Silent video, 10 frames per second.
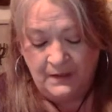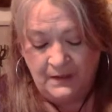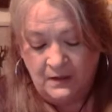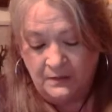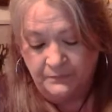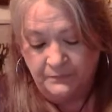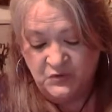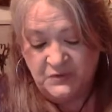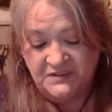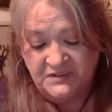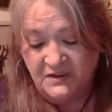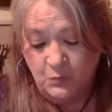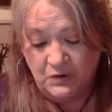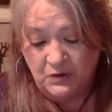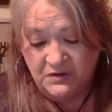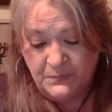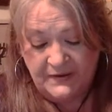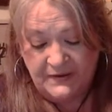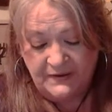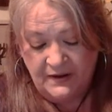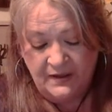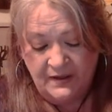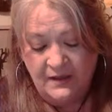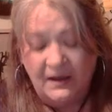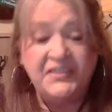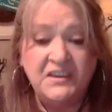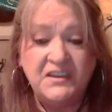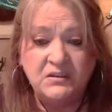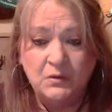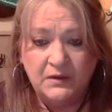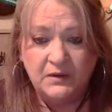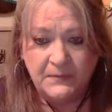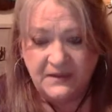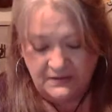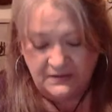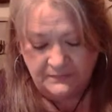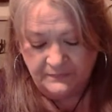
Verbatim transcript: um, twisted in words, but I think you know what I mean.